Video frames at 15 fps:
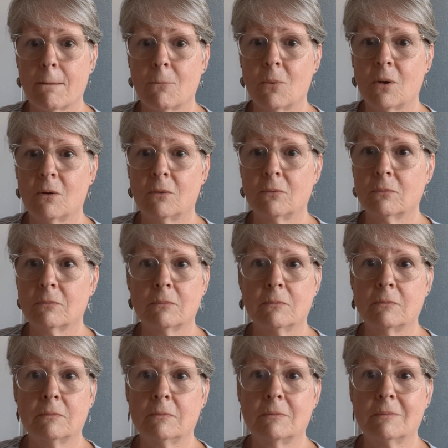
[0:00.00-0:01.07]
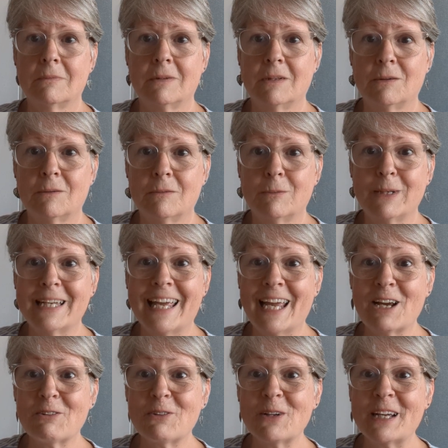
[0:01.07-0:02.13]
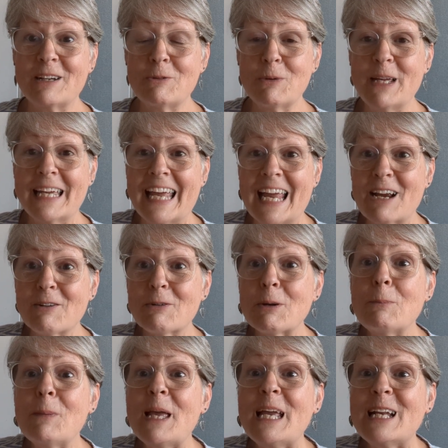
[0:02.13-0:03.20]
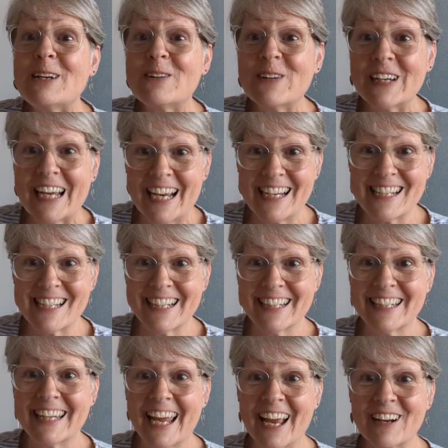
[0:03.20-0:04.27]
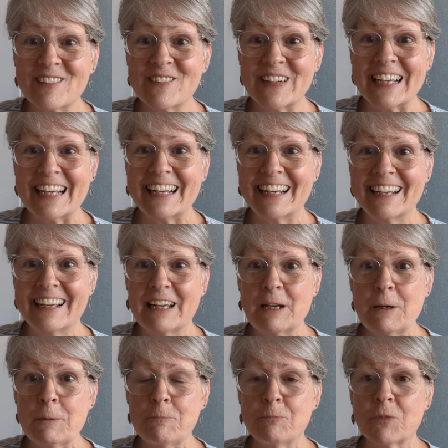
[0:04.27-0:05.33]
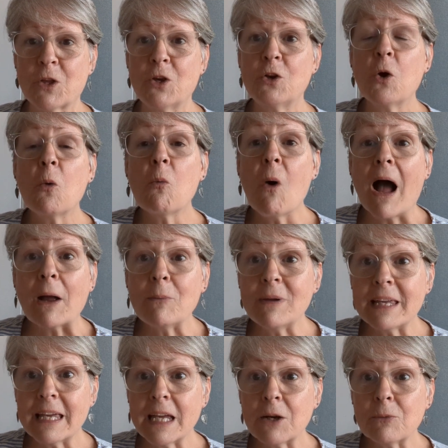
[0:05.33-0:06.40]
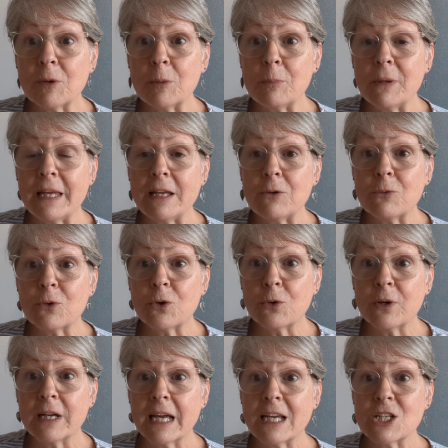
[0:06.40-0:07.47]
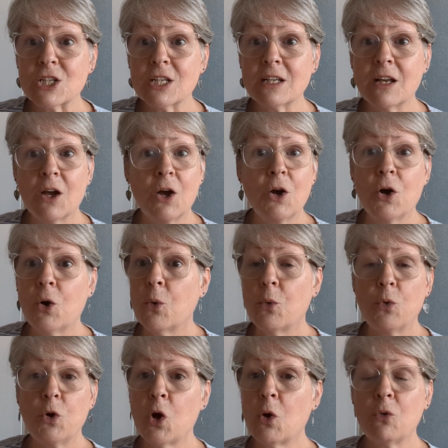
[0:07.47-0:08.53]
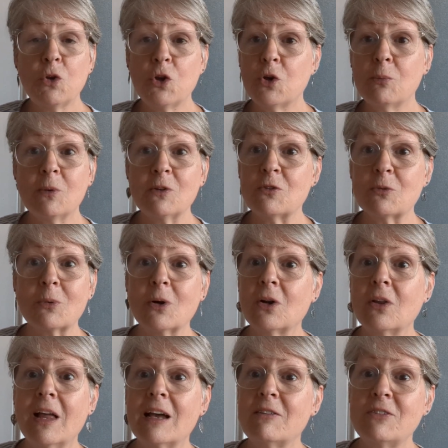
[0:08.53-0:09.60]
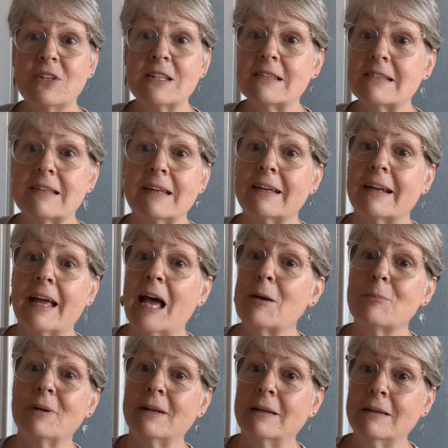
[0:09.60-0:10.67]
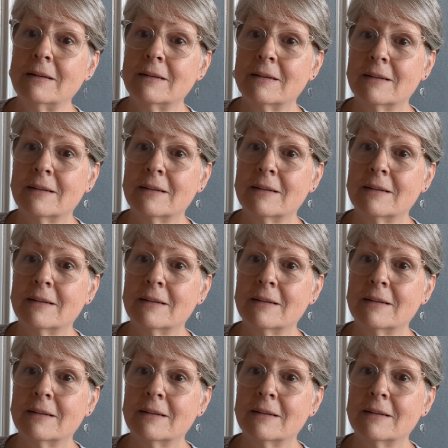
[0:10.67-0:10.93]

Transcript: Well, we can't repeat creation, can we? You know why we can't repeat creation? No humans were alive to see it happen,